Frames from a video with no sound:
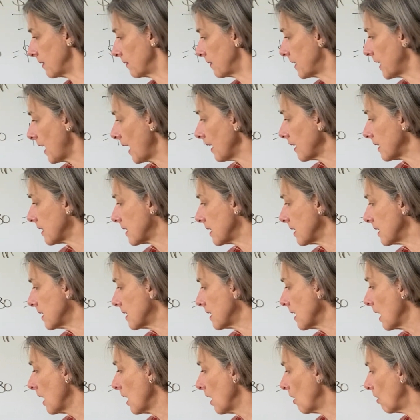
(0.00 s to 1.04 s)
of
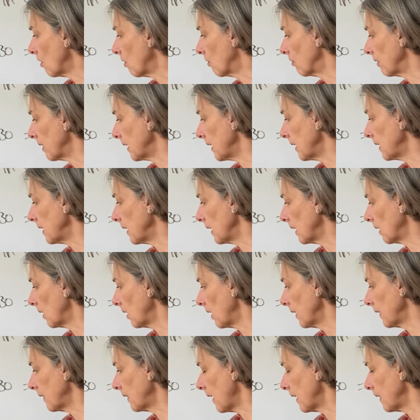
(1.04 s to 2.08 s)
taxes or anything
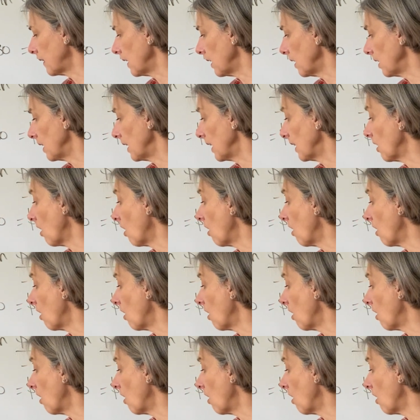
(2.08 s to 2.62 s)
like that you need.